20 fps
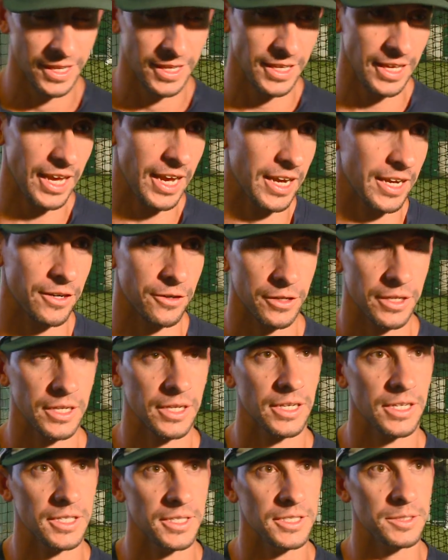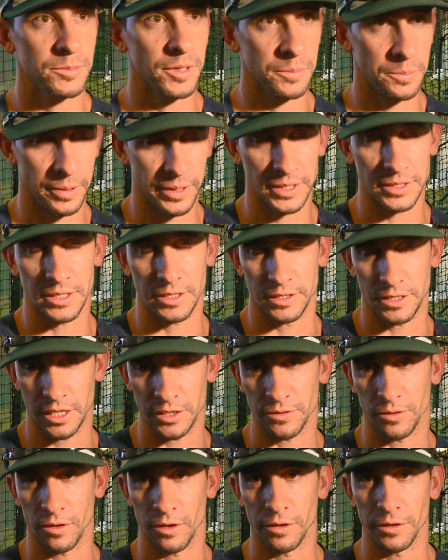Yeah, no, he's been pretty
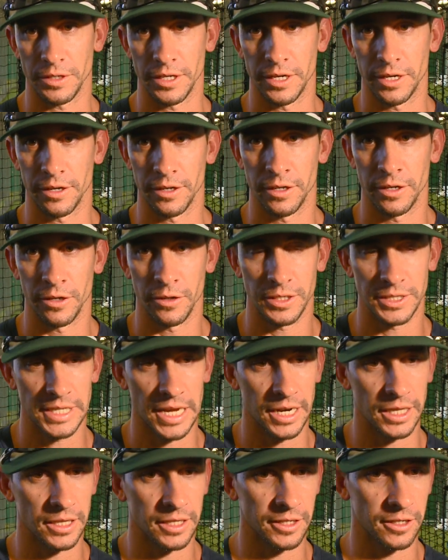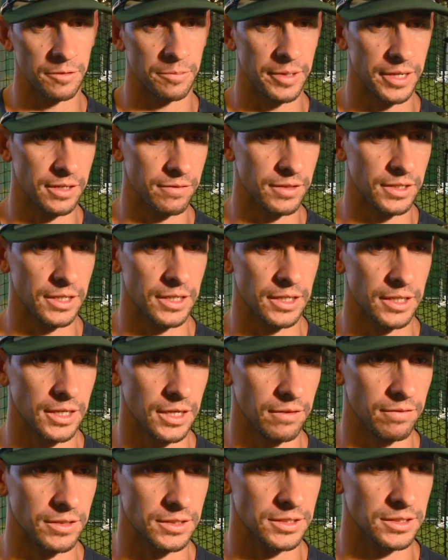successful all year. You know, he's had a little bit
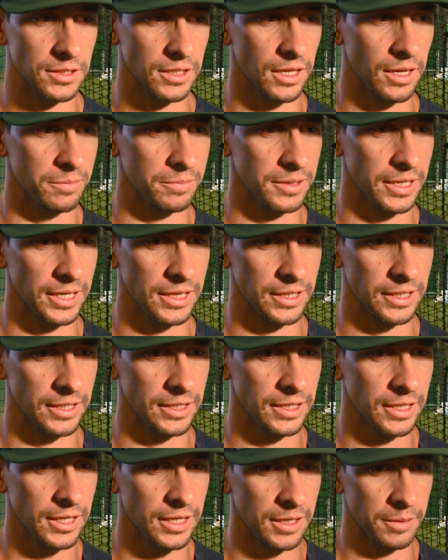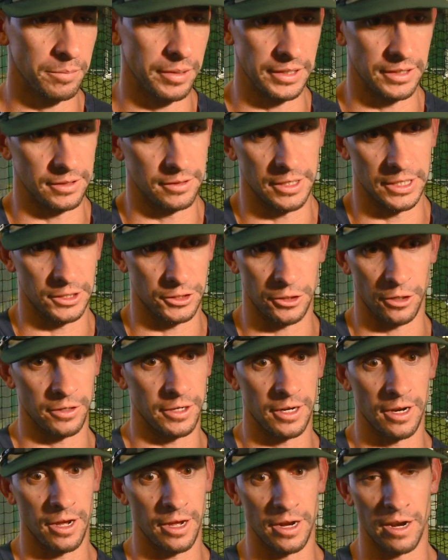of a slump lately, but has
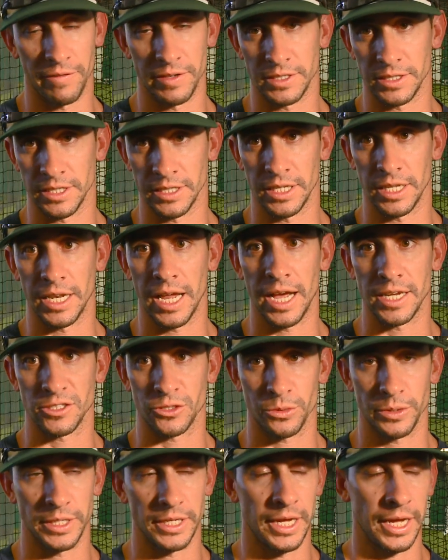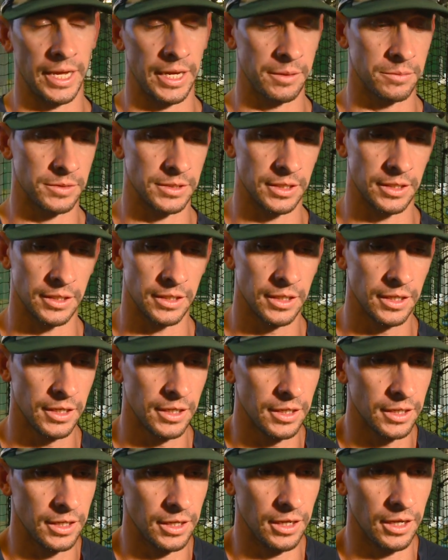turned it on, obviously, in the last three games. And
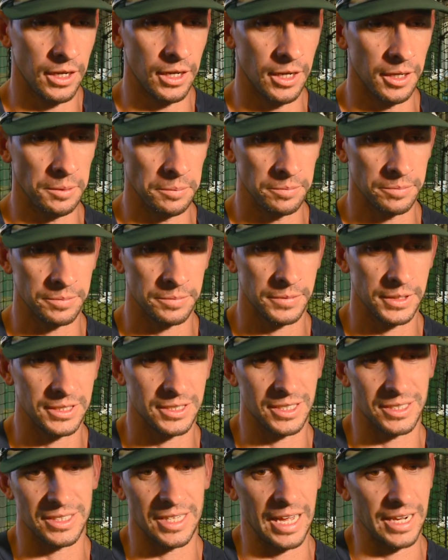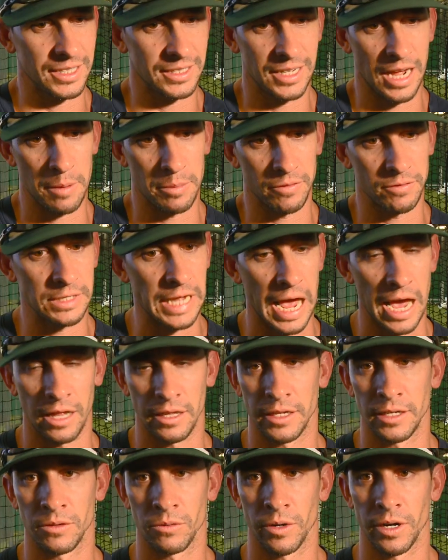he's just that type of
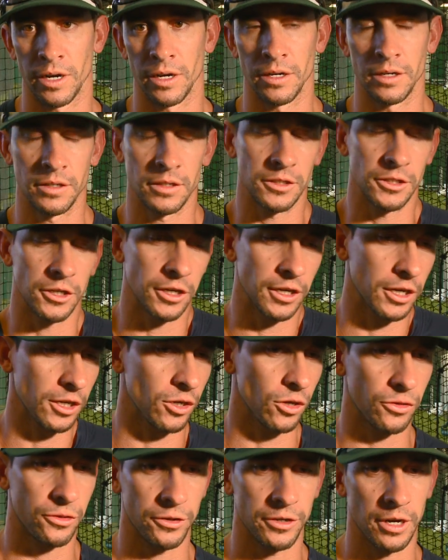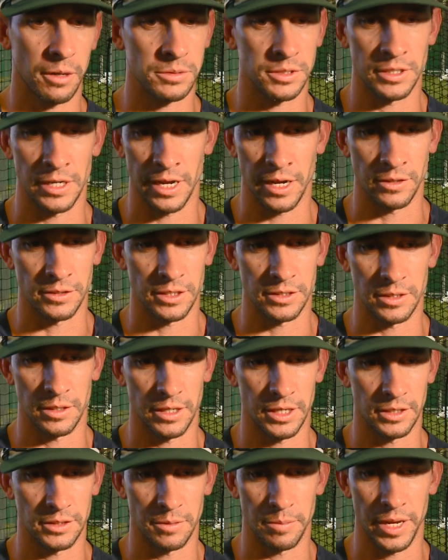talent where you're going to go through your ups and downs
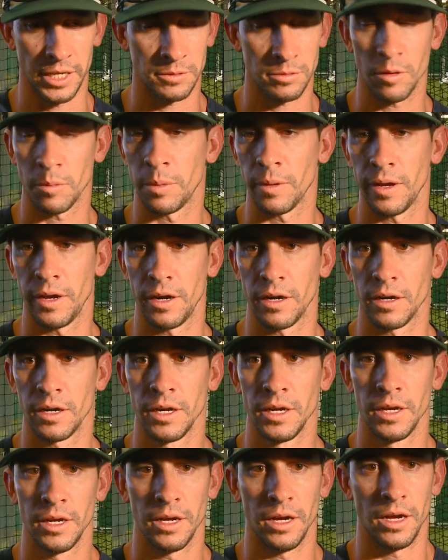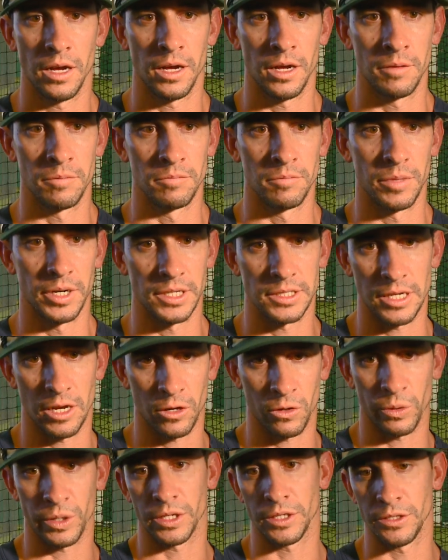as a baseball player, but it's how
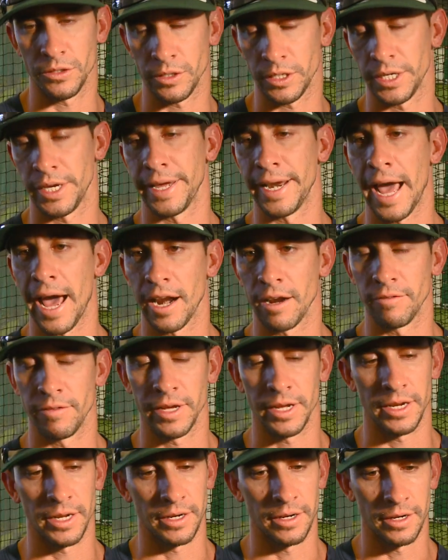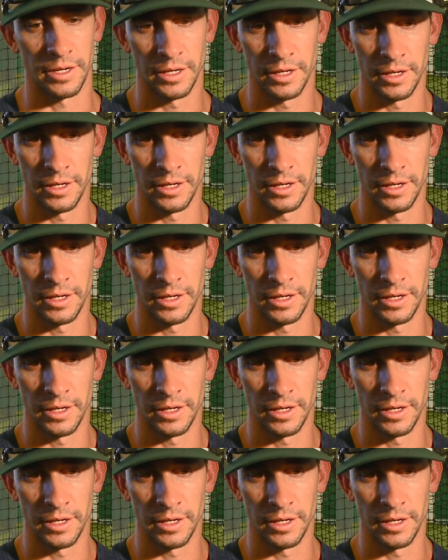quickly you can get out of it. And